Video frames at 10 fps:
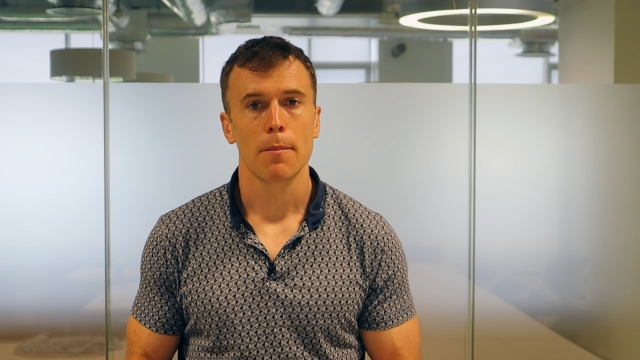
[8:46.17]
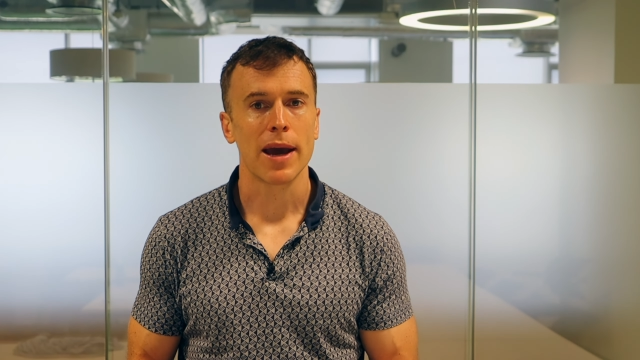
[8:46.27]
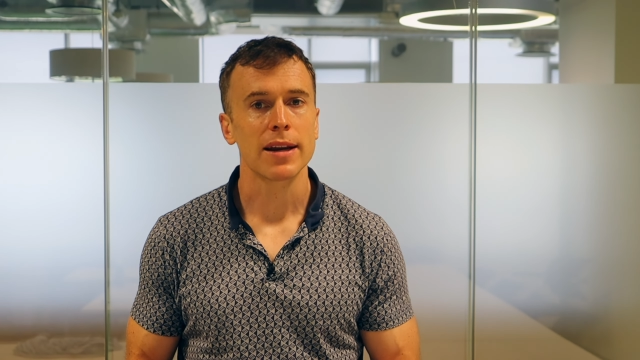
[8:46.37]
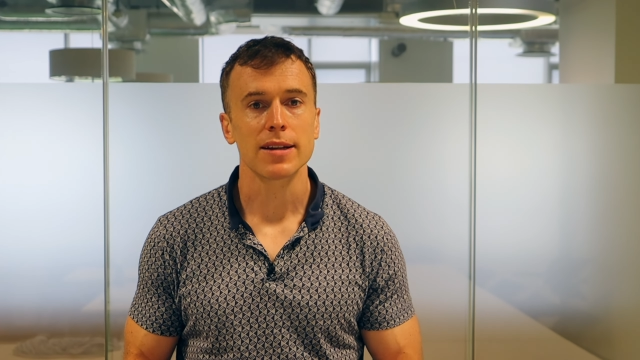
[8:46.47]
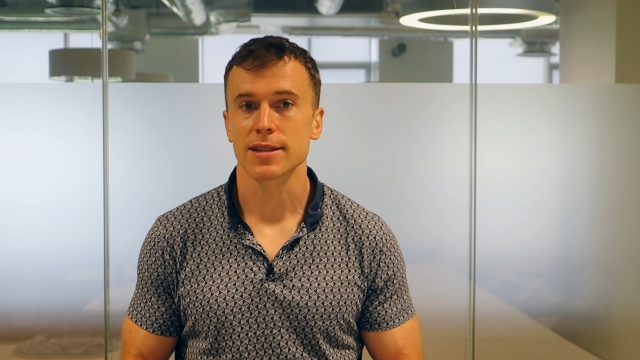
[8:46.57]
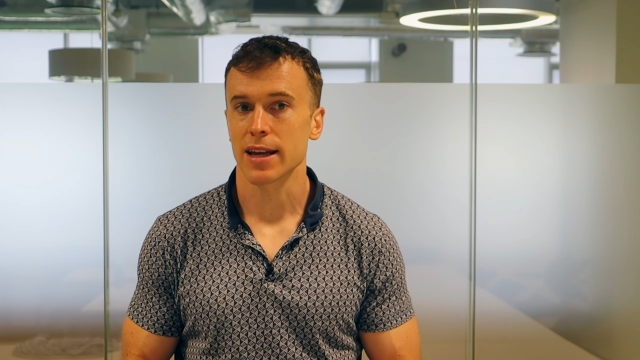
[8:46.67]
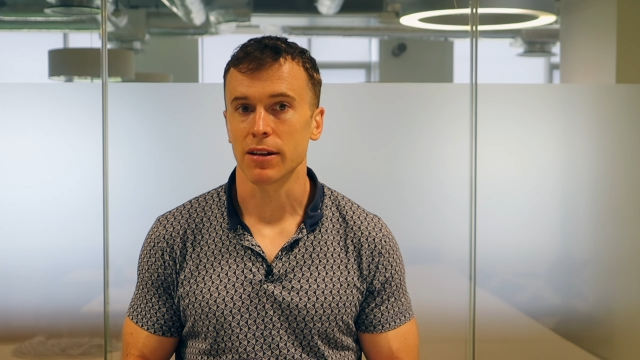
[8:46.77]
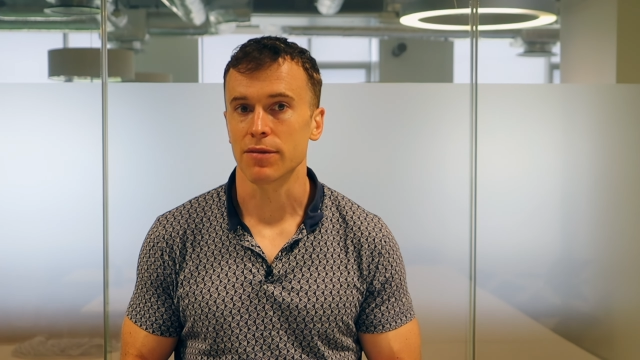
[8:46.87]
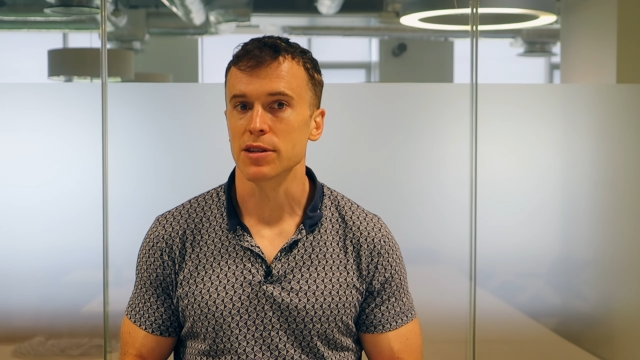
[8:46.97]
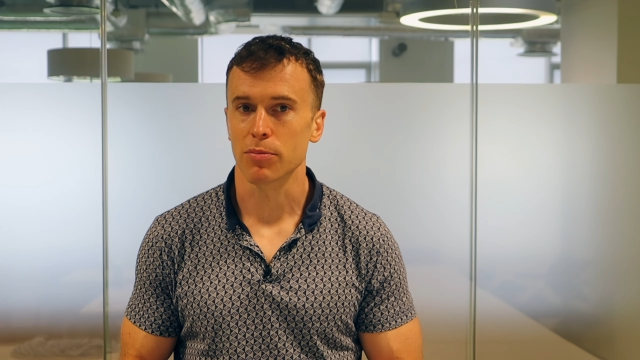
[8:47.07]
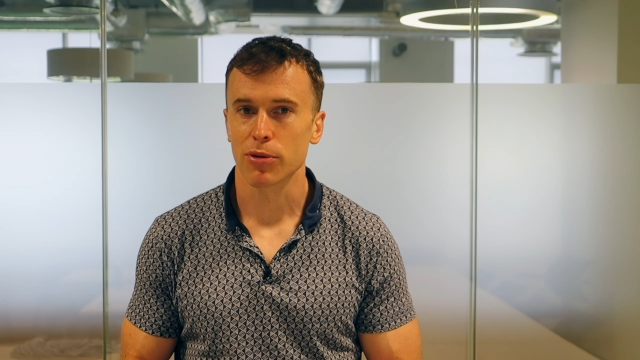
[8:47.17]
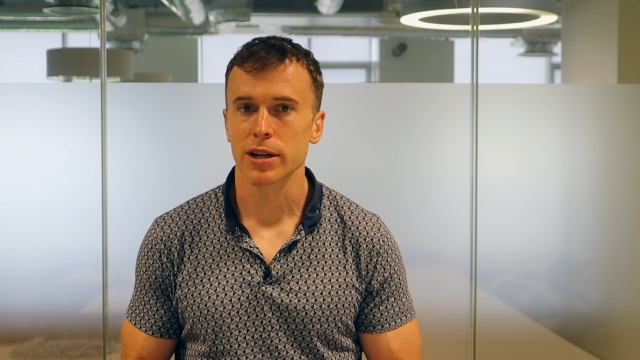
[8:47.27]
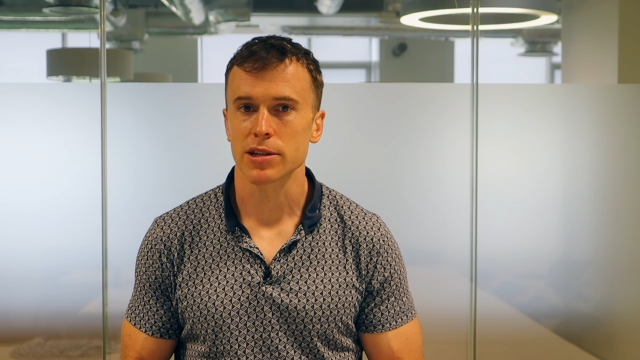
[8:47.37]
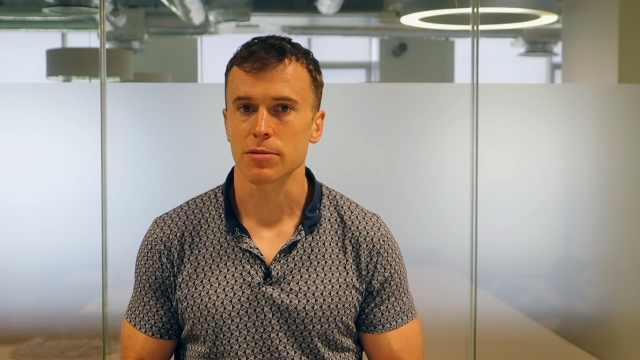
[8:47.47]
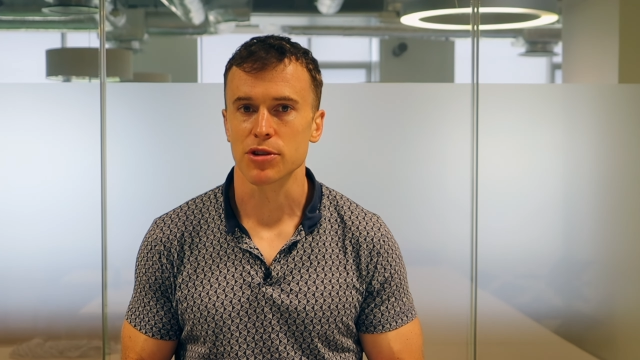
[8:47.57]
Pain itself is a
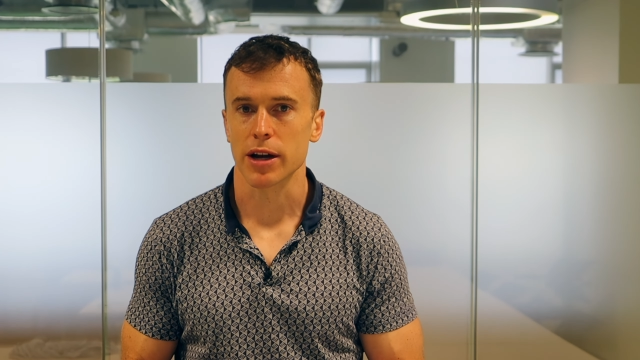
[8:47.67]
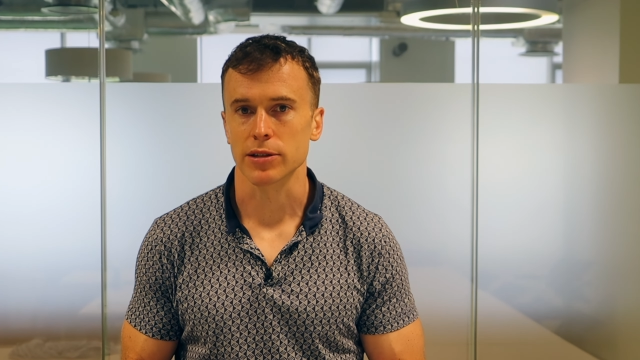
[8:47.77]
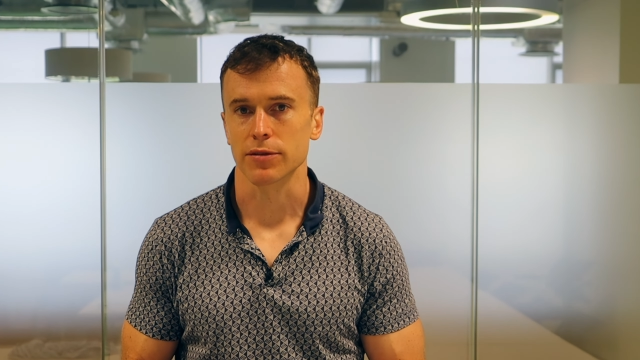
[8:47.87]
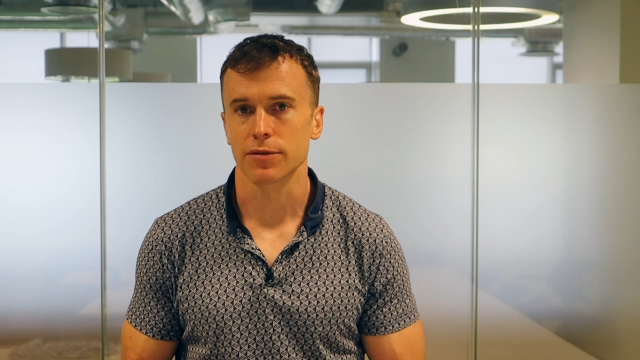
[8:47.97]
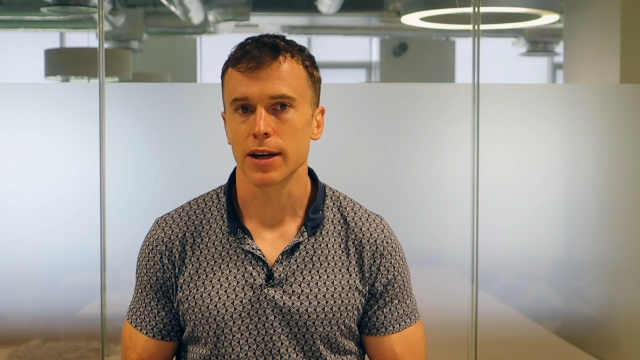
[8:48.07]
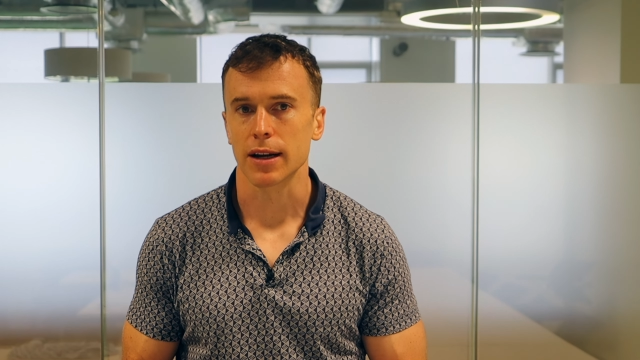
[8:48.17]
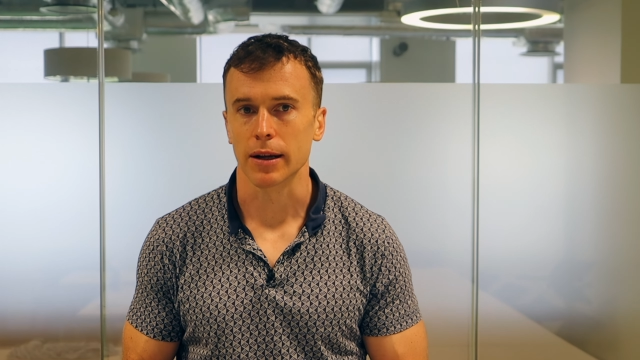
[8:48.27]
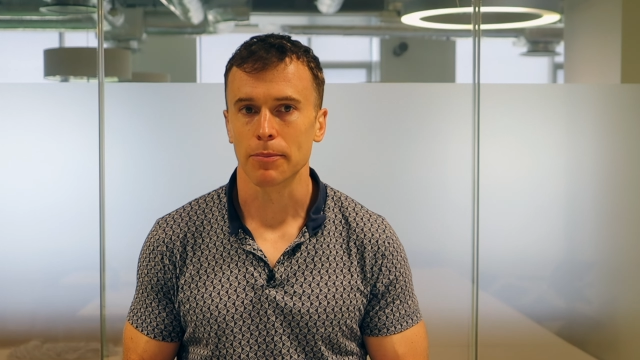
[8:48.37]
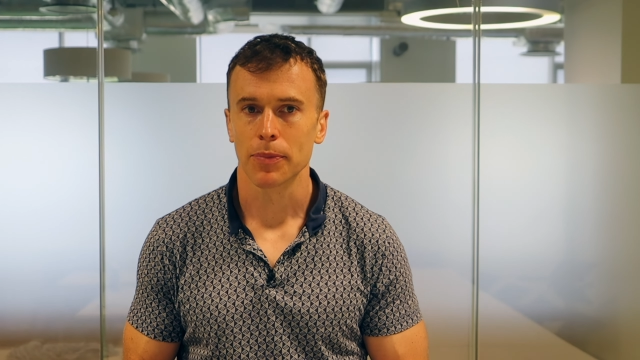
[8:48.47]
pretty subjective feeling,